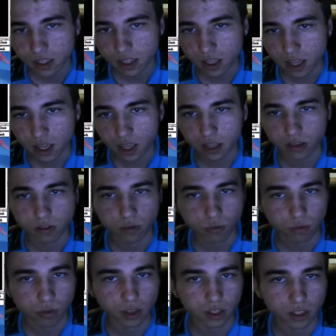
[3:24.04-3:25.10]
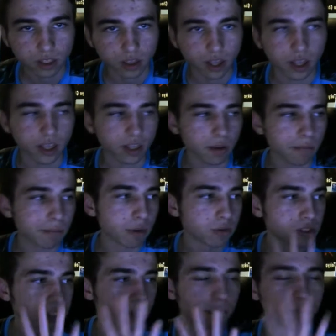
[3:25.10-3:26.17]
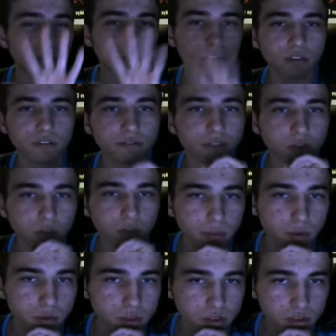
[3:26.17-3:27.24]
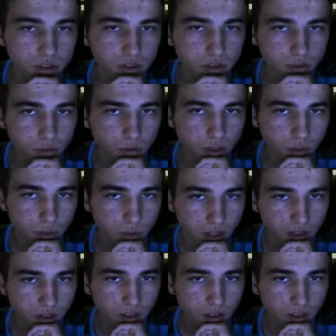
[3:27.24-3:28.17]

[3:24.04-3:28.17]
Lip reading: and really like boost up your field boost really well.